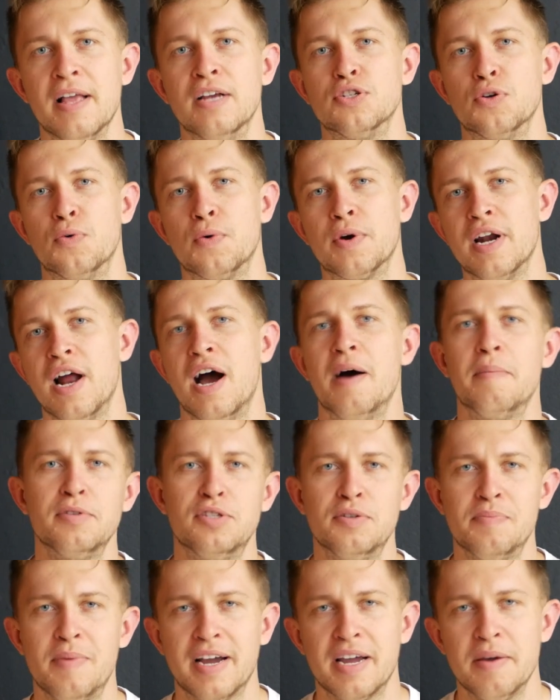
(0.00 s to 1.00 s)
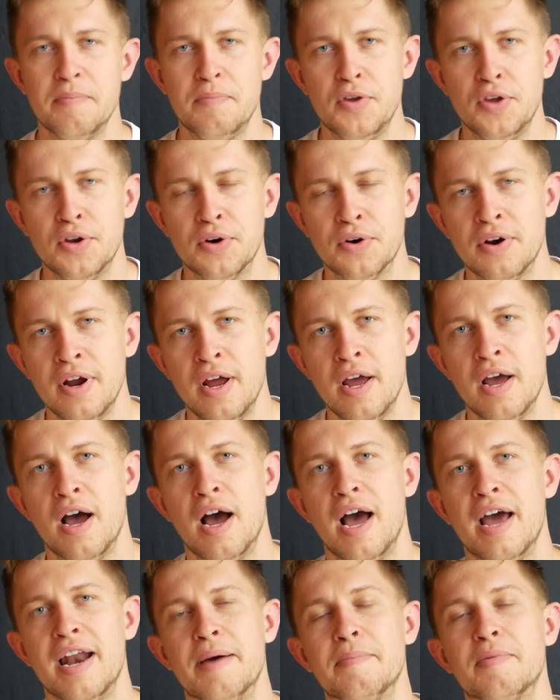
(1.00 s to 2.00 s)
So we're gonna hop into my computer
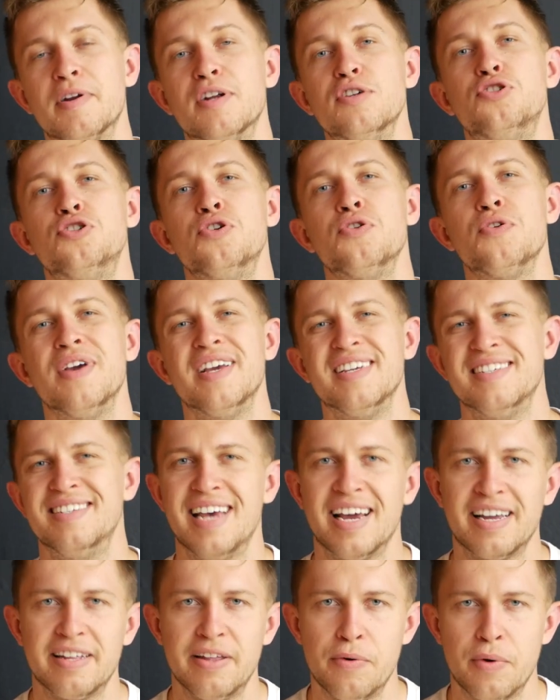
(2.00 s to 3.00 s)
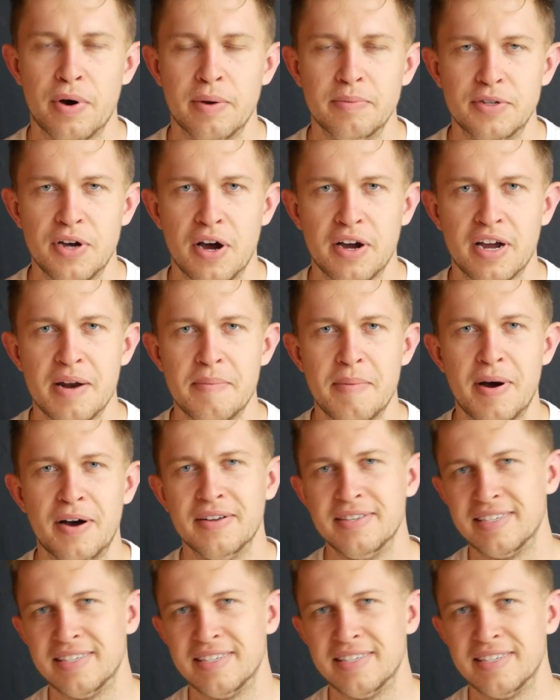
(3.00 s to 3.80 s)
and I'm gonna show you exactly what I'm talking about.